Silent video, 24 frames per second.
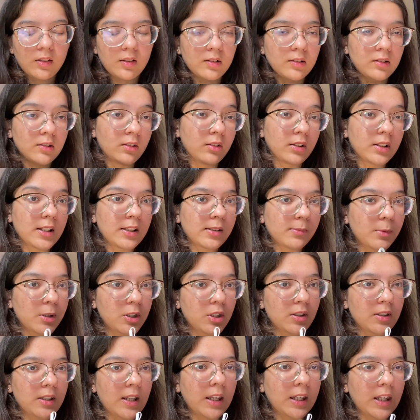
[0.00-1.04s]
learn as
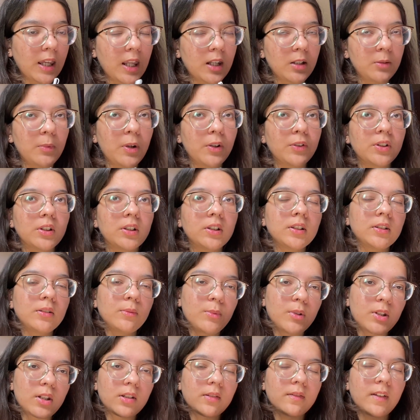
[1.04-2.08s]
much as I can about her,
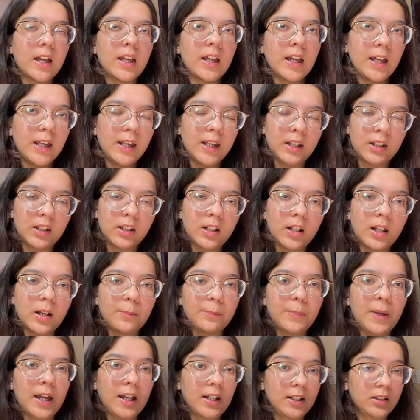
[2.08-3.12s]
which is why I ended up
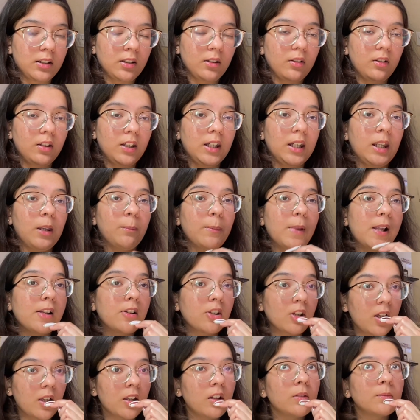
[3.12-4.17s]
at reading
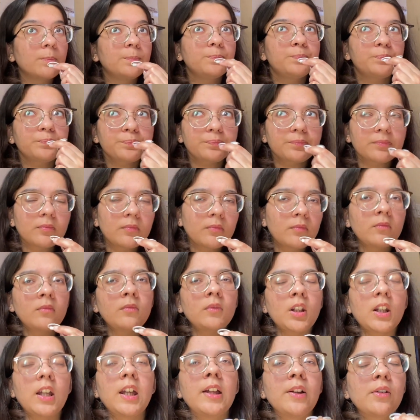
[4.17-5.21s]
Beljar.
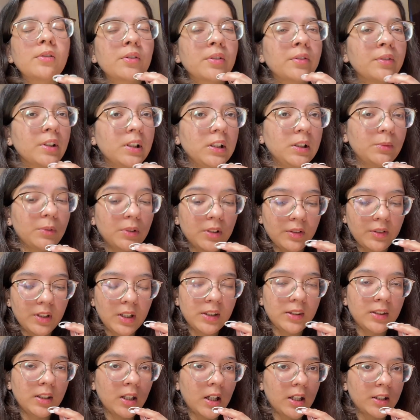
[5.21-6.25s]
I also really want to
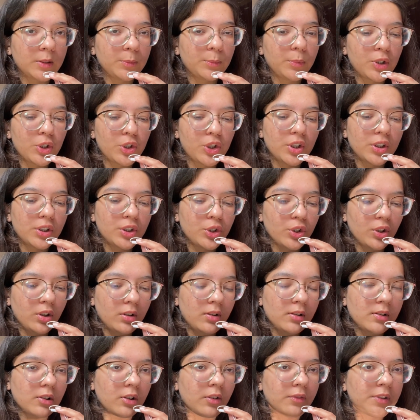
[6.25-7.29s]
read the unabridged
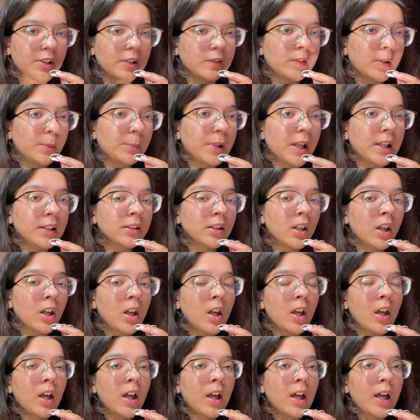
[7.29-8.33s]
journals of Sylvia Plath.
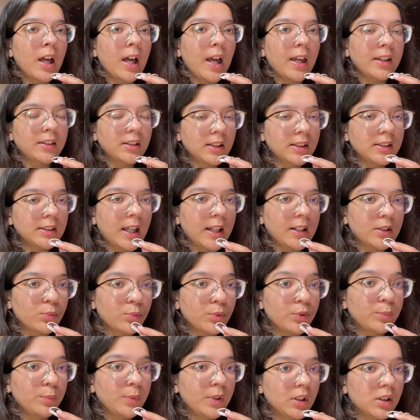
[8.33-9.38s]
I think that
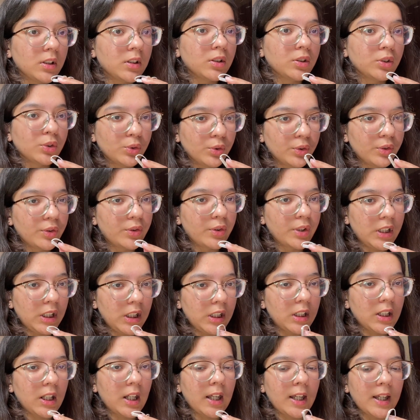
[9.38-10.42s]
would be a good
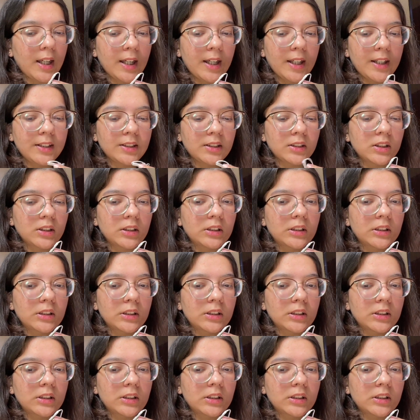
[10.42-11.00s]
read. And